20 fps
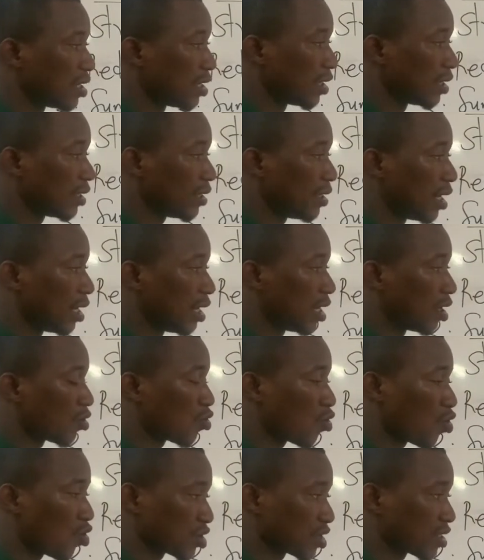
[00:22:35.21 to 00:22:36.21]
the
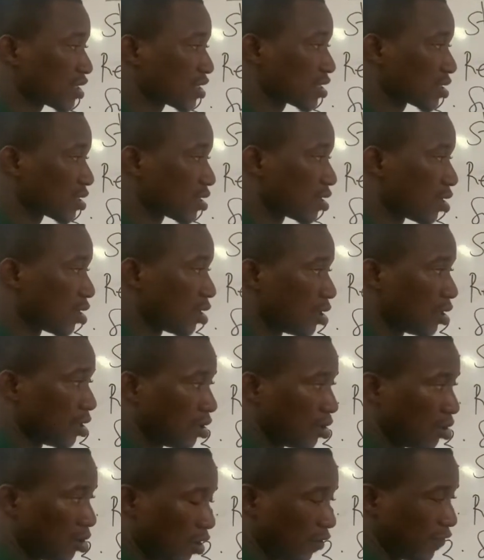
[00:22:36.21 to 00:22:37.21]
cost
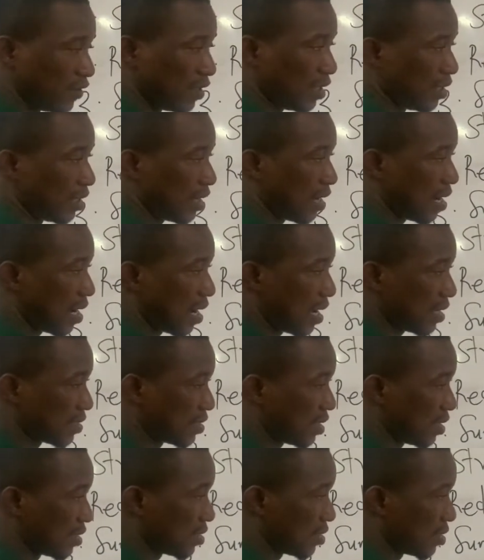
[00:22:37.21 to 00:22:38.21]
of the
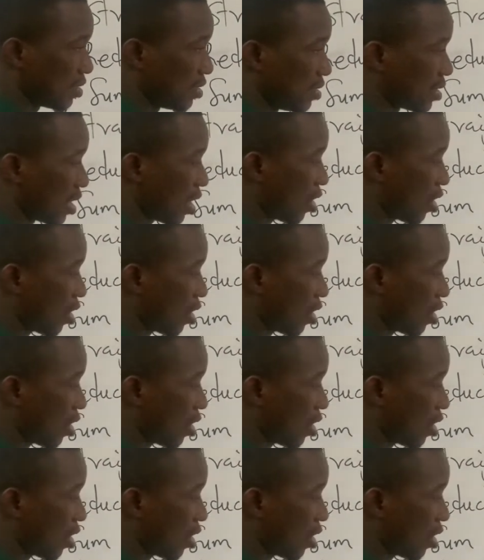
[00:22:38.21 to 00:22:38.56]
asset. Is that